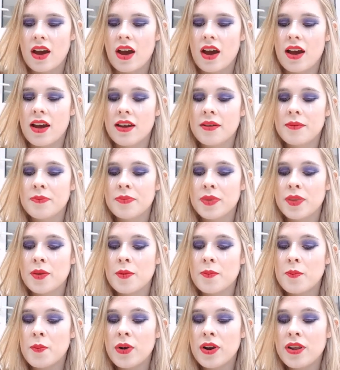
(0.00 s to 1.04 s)

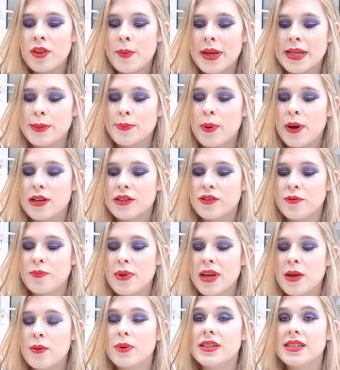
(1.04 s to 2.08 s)
One of the best parts of
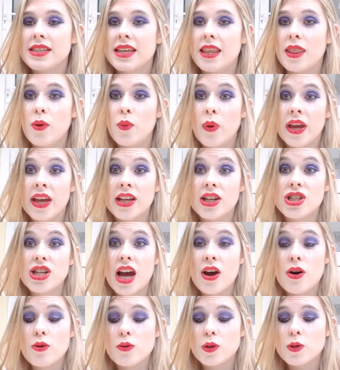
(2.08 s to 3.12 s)
me was seeing the Wicked
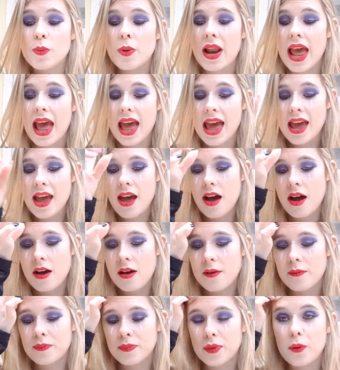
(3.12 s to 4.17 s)
Jackals play
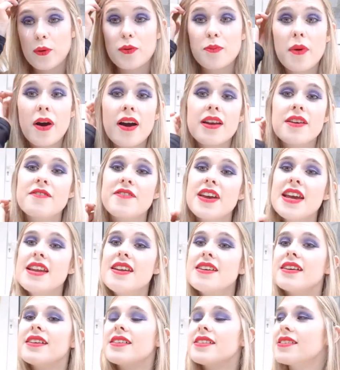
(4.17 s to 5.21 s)
with Marty
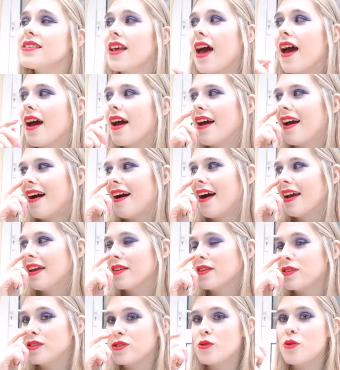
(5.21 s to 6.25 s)
Venus.
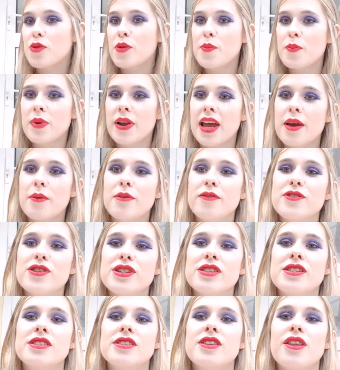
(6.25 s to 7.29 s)
I saw them play with
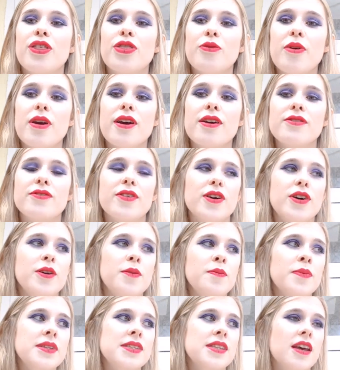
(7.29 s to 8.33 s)
just the 3 of
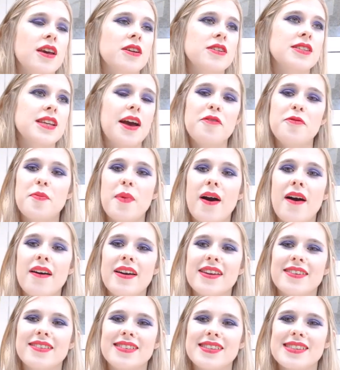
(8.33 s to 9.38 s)
them, so to have
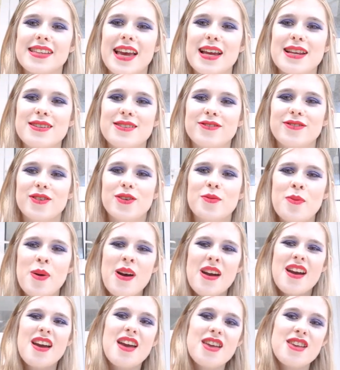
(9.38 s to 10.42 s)
Marty on stage with them,
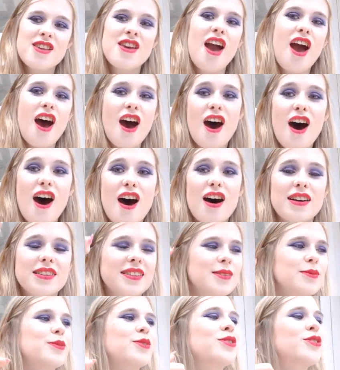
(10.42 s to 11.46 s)

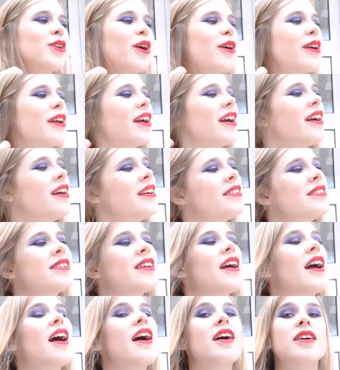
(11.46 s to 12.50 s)
yes, it was so good.
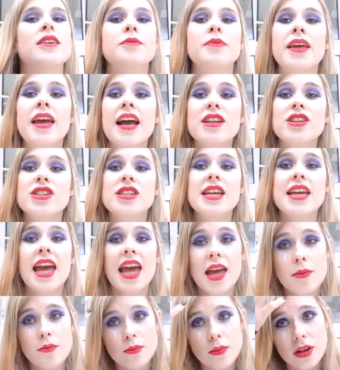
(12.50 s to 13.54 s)
They actually
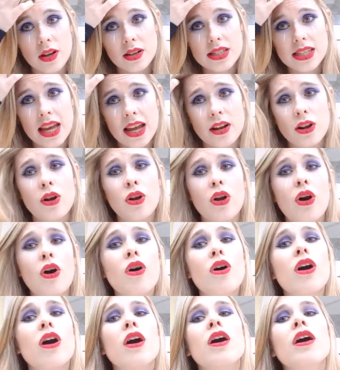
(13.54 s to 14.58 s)
came at 10
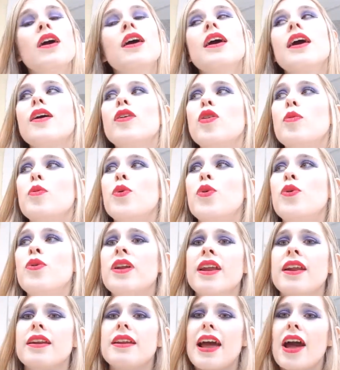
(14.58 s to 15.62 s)
o'clock in the
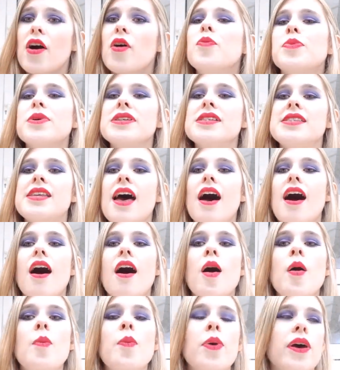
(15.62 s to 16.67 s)
morning and helped us set
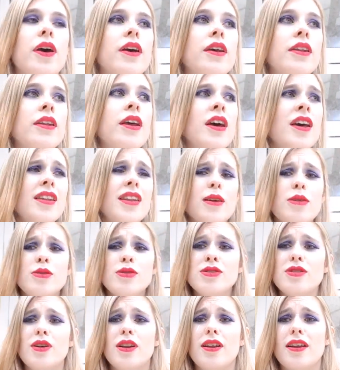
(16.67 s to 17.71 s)
up, and it was
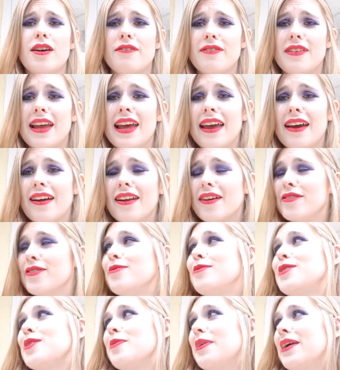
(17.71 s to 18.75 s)
so lovely. I love
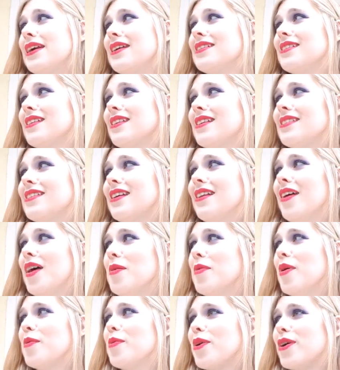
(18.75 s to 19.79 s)
them to pieces. They're like
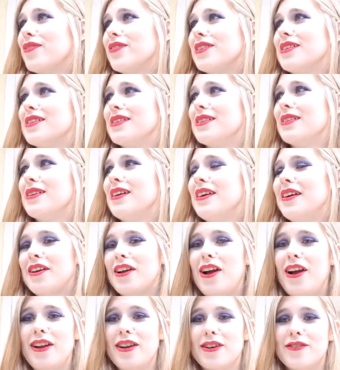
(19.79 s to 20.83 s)
my brothers.
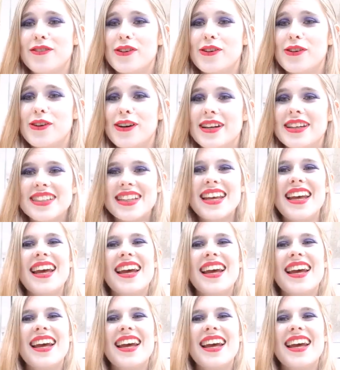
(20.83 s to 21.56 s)
I love you guys.